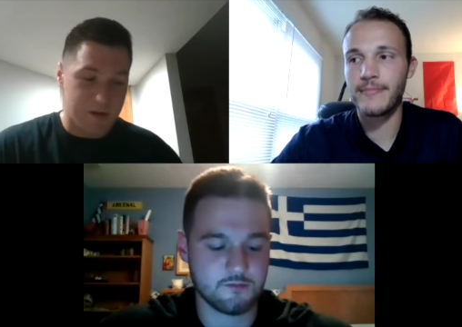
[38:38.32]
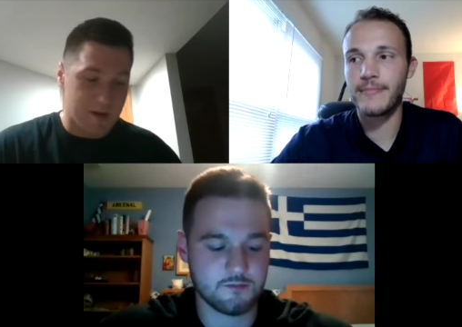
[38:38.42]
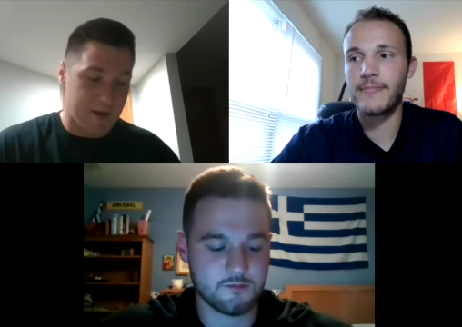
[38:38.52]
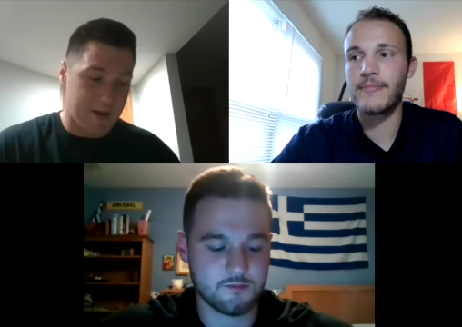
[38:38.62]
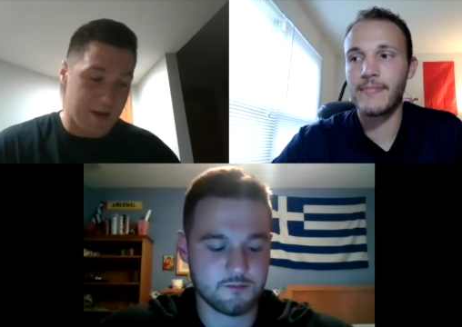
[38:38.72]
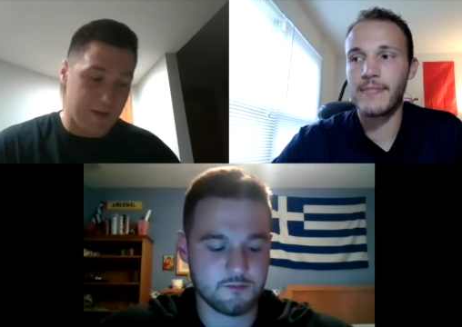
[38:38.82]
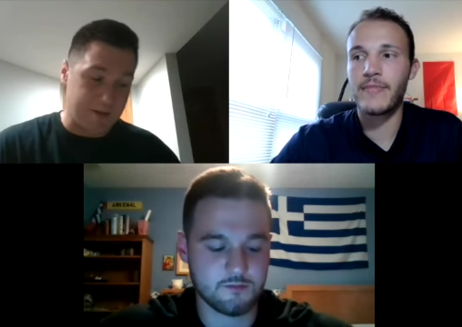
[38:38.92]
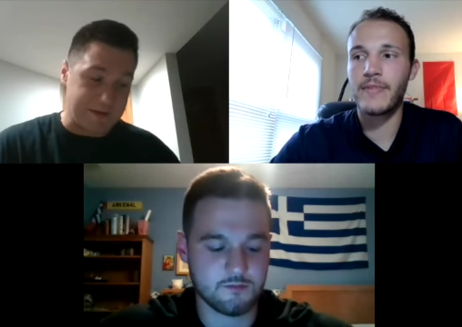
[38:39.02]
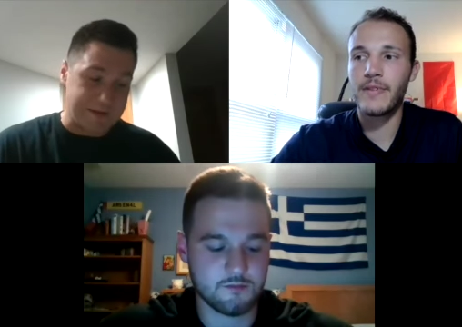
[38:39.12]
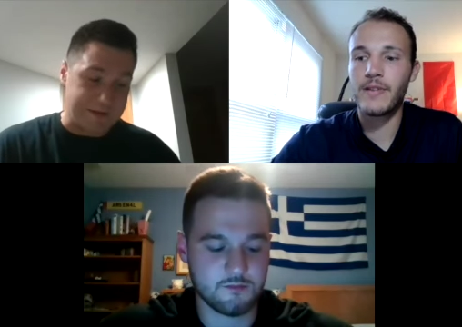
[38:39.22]
Speaker 1: and I was
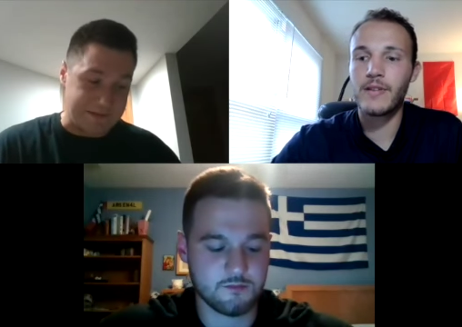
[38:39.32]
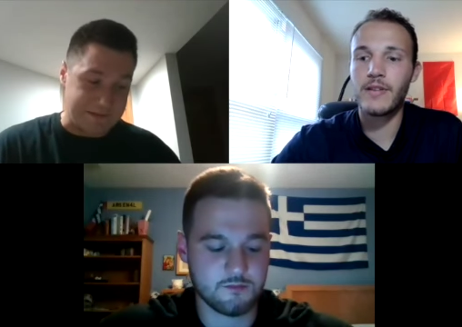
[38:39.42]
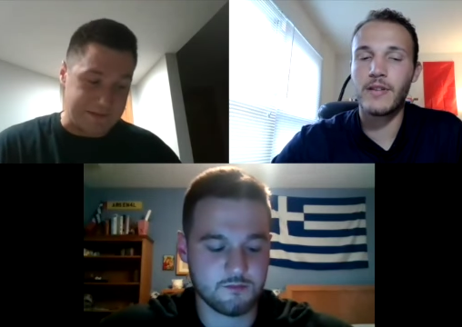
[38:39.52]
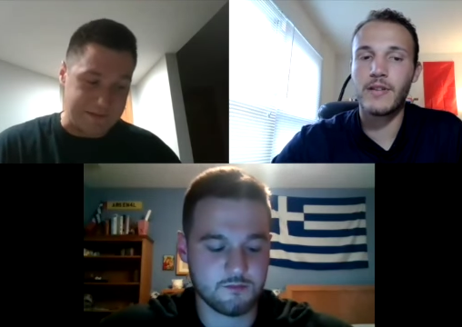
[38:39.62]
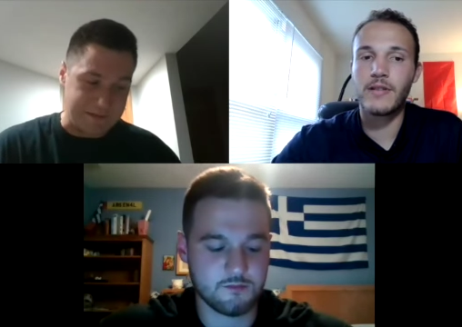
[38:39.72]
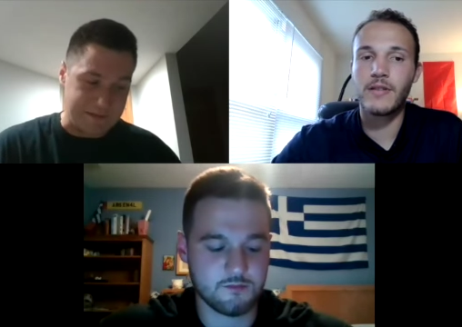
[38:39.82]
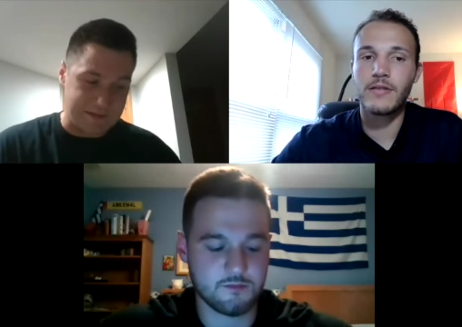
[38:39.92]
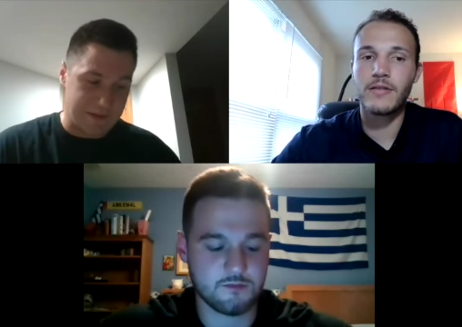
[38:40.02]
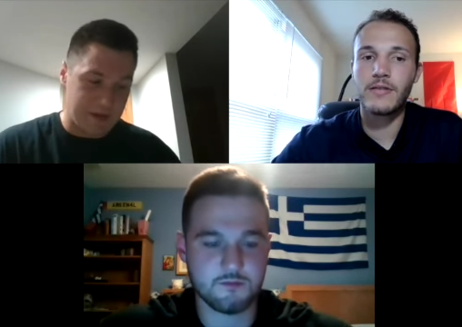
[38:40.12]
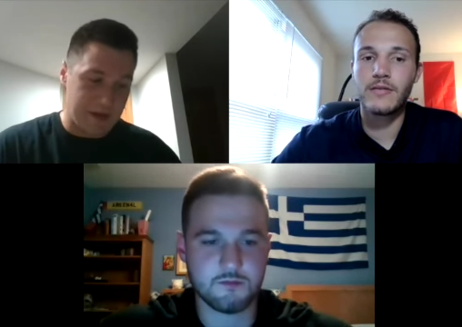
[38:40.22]
like, oh.
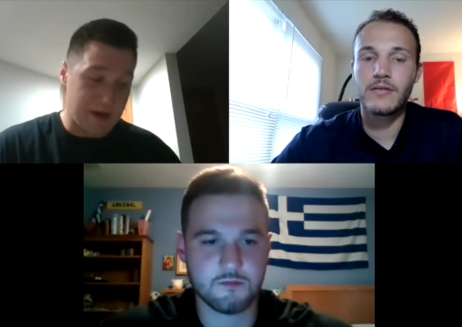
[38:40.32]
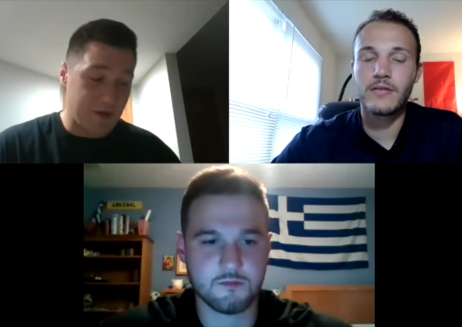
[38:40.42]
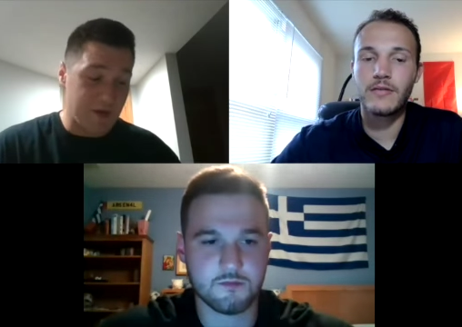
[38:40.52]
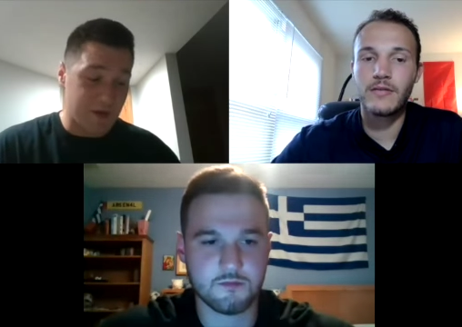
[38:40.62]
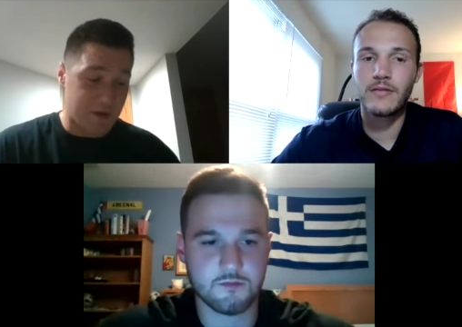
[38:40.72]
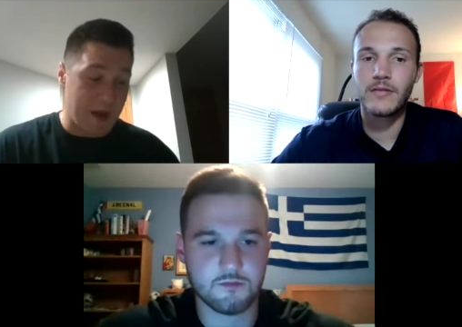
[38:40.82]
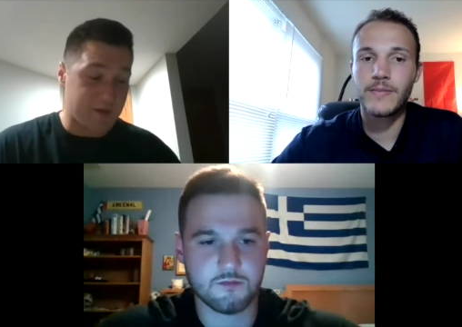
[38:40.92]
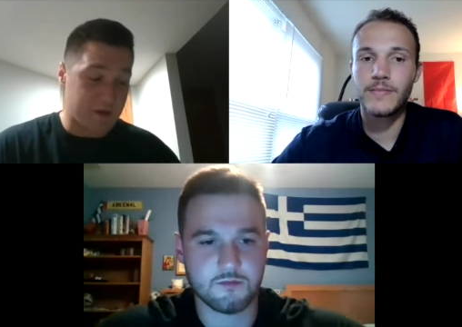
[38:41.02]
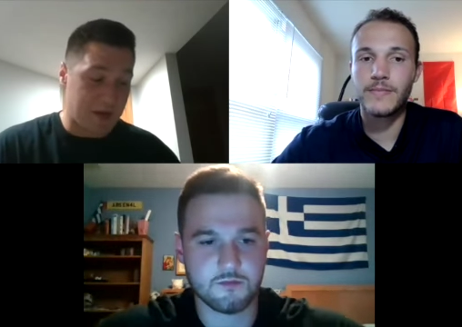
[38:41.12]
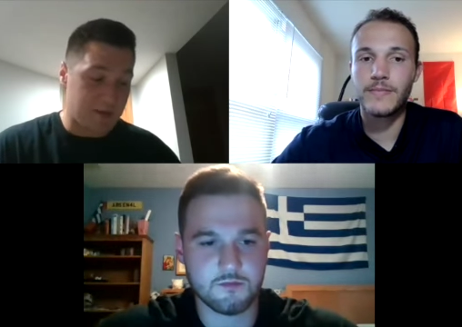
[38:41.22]
And I think their
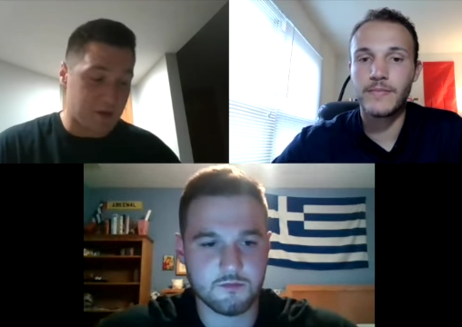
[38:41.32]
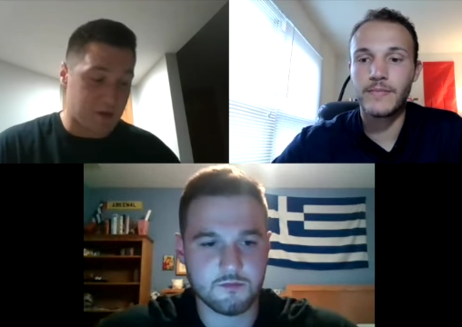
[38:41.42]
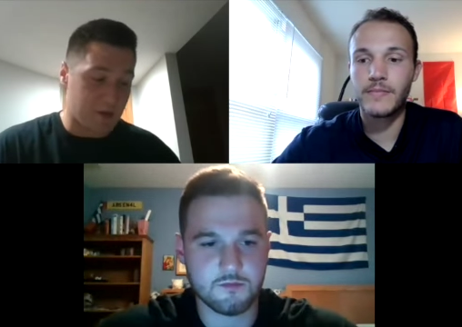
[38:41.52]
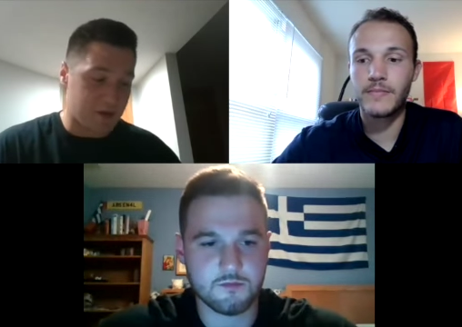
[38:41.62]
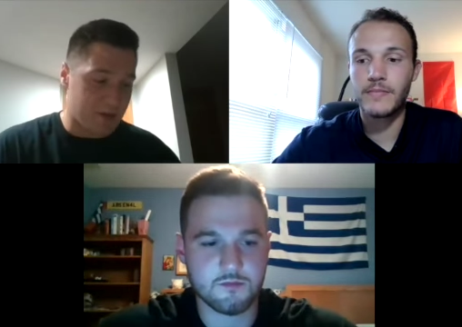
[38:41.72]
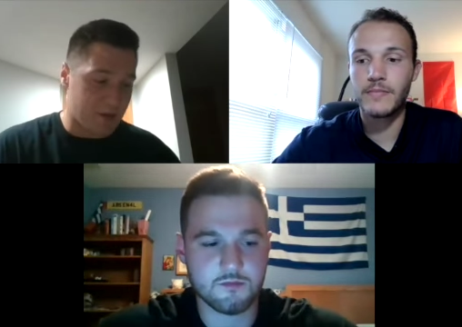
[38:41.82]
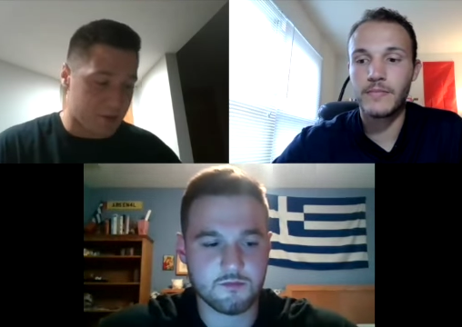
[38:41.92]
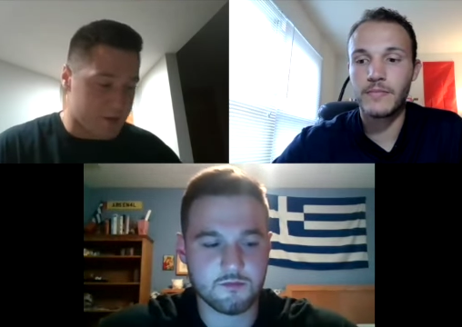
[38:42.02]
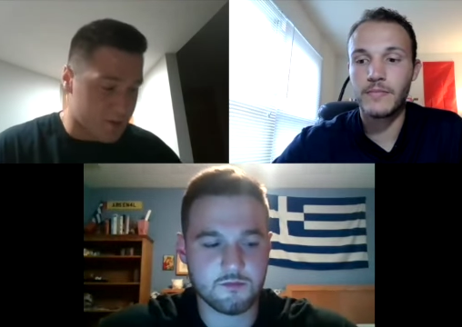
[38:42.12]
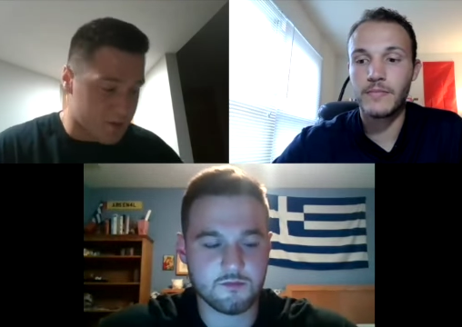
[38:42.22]
captain came out too. I think
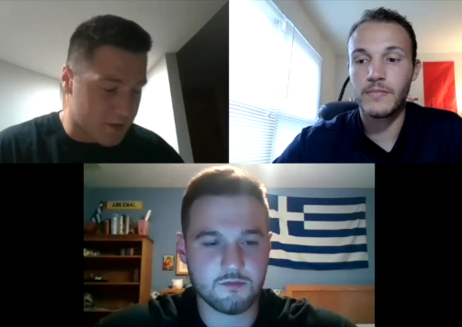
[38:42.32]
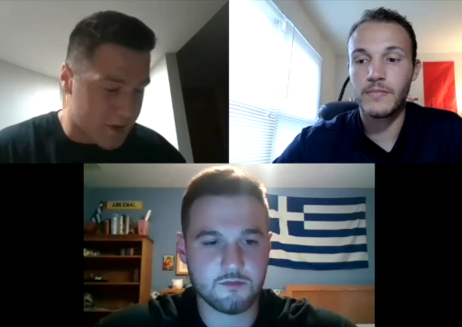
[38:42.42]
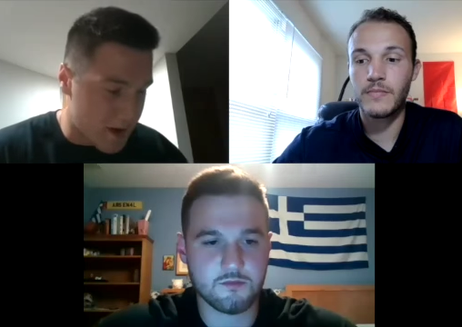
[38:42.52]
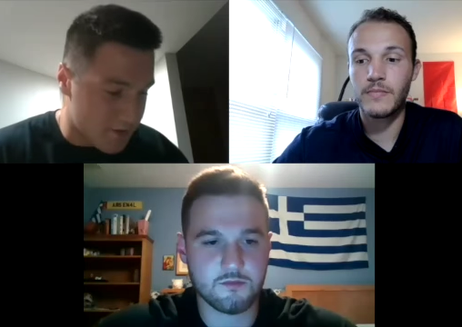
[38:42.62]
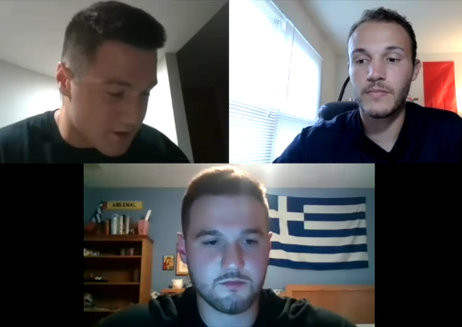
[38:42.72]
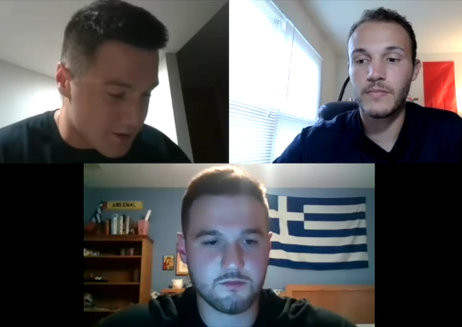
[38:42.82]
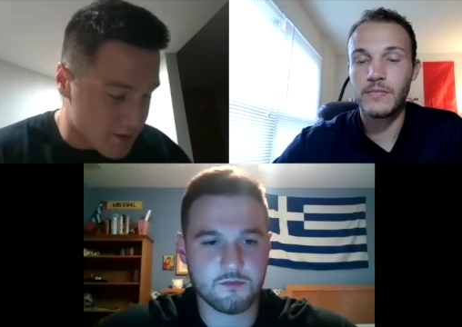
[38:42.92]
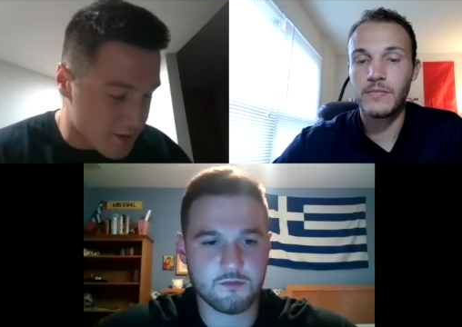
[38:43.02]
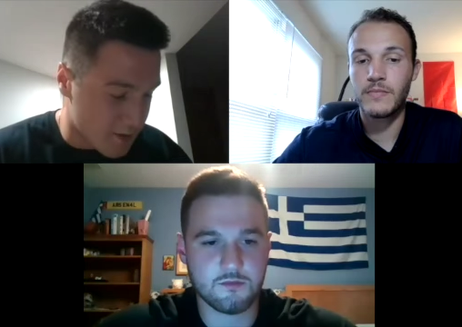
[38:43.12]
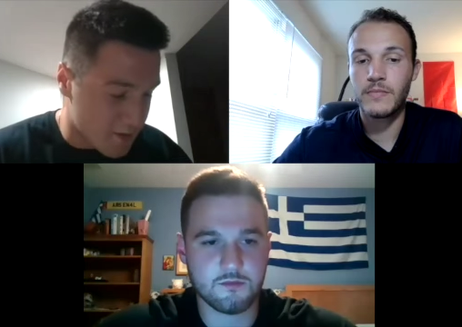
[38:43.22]
Larsson was their captain at the
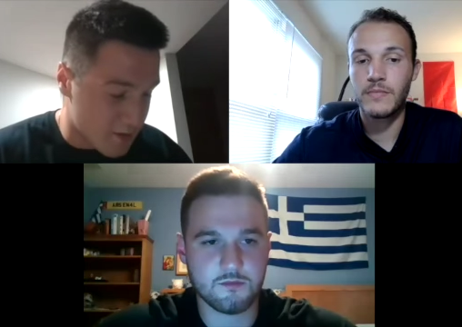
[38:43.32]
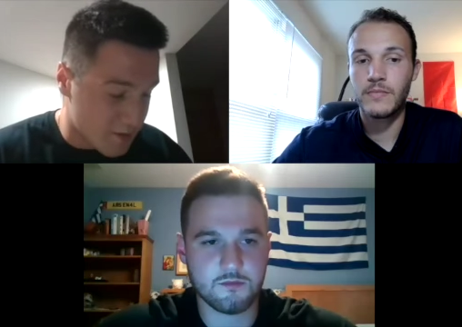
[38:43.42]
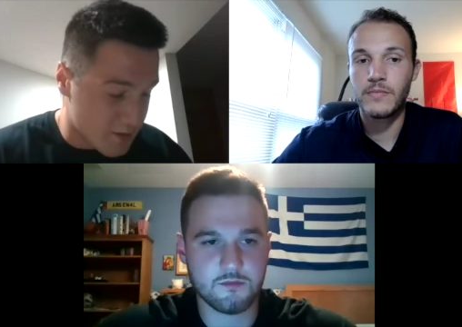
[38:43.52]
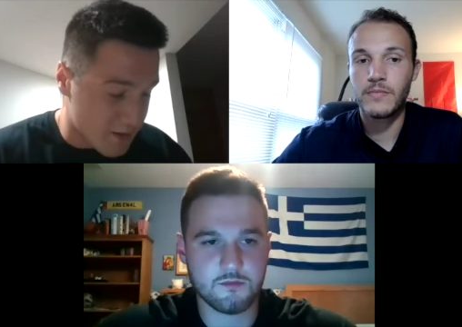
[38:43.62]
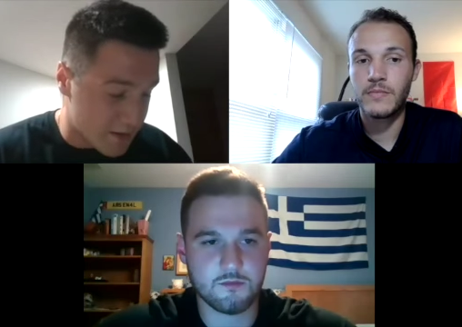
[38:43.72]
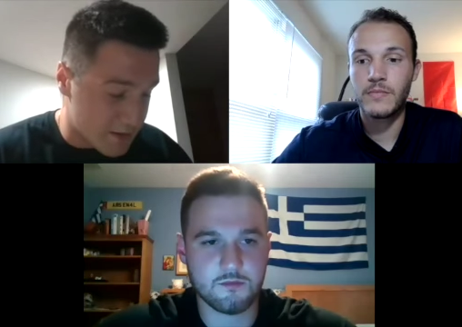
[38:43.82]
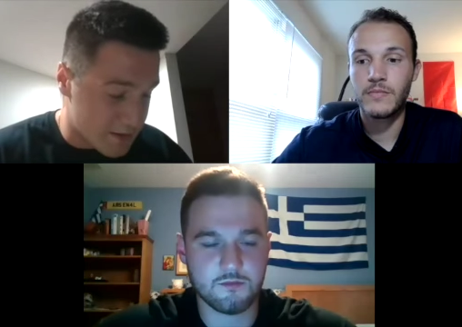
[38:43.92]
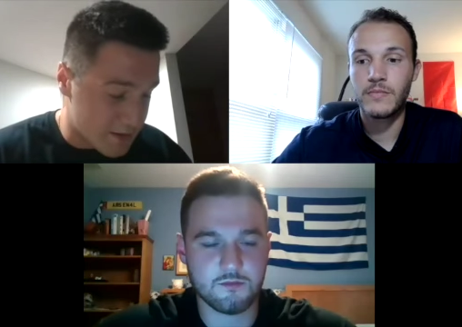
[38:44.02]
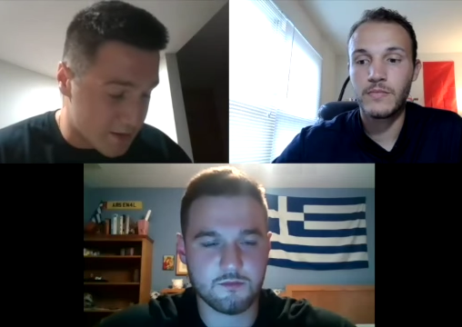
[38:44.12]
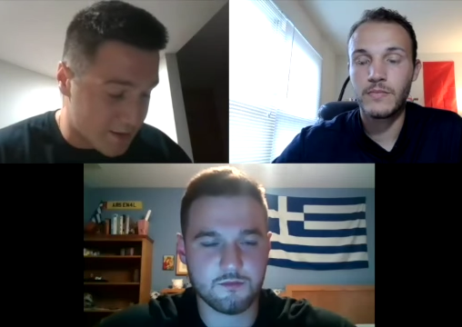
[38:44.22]
start. So it was like,
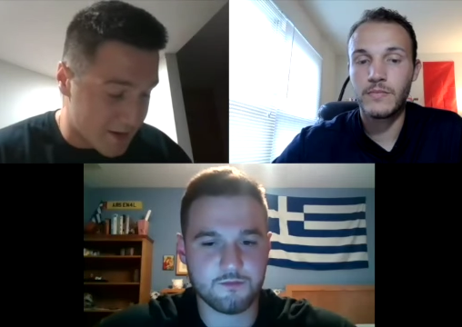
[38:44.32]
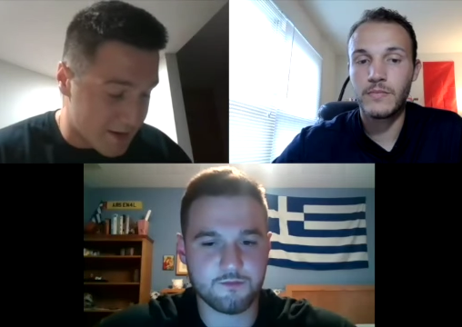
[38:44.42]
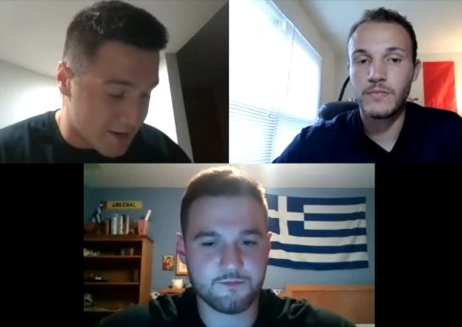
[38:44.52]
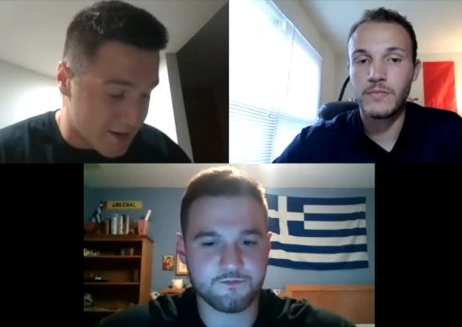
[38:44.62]
okay.